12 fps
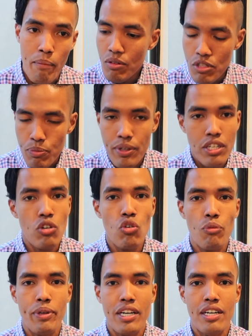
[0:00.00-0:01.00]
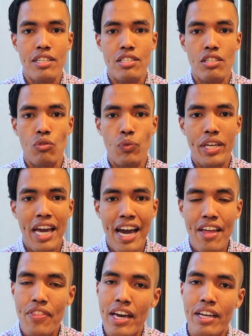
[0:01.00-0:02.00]
It was pretty cool because we
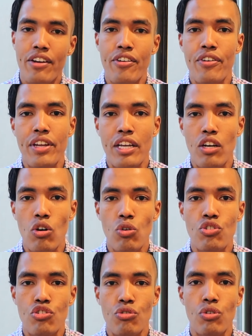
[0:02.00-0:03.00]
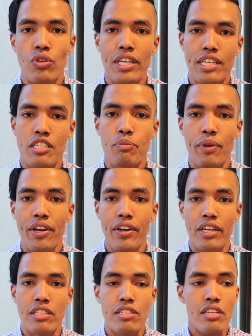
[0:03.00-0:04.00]
had that Korean cultural
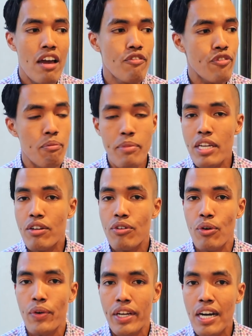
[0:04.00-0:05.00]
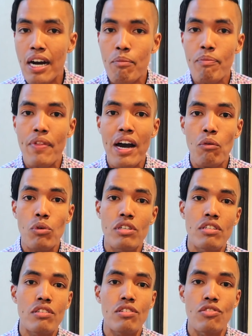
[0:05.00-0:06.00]
experience. And for me growing up, that
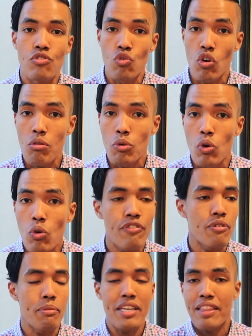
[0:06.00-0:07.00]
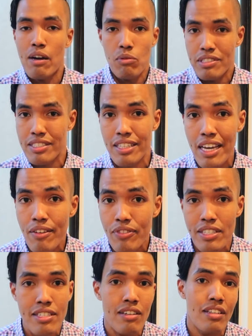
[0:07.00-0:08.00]
was normal. For me, that was life.
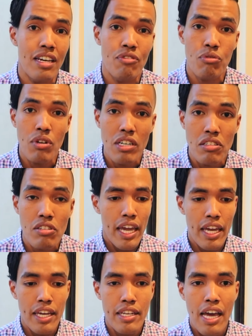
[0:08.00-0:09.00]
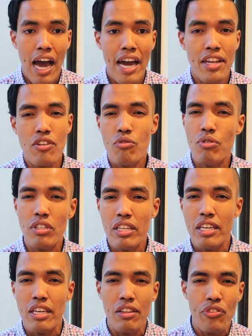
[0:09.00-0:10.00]
That's how life was. And I didn't
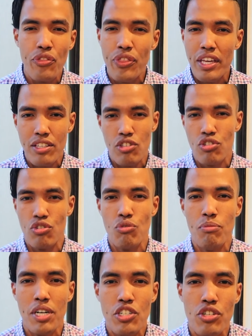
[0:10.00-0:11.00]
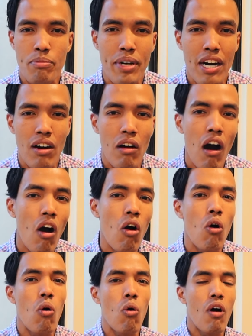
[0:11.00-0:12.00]
really think too much about,
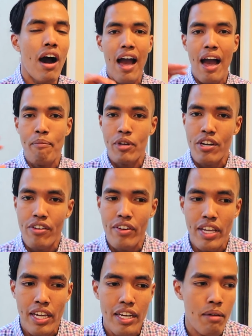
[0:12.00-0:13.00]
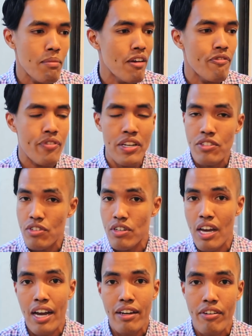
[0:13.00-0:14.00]
oh, I'm Korean and my friends are
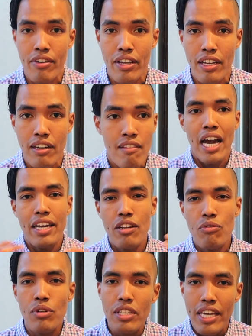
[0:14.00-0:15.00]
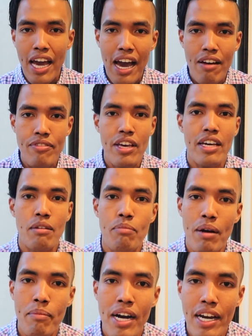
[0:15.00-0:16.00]
not Korean. I didn't really have that in
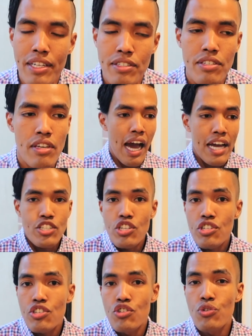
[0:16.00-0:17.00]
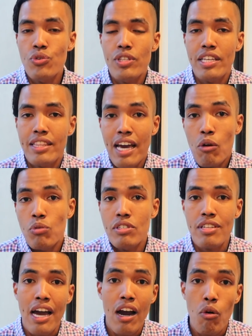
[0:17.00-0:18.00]
my mind. I just knew that that was
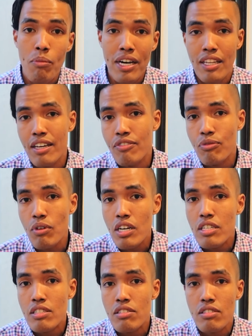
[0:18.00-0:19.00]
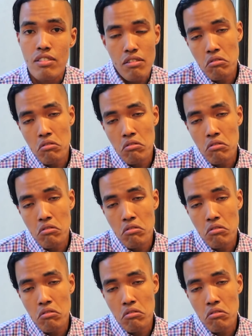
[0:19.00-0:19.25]
how my life was.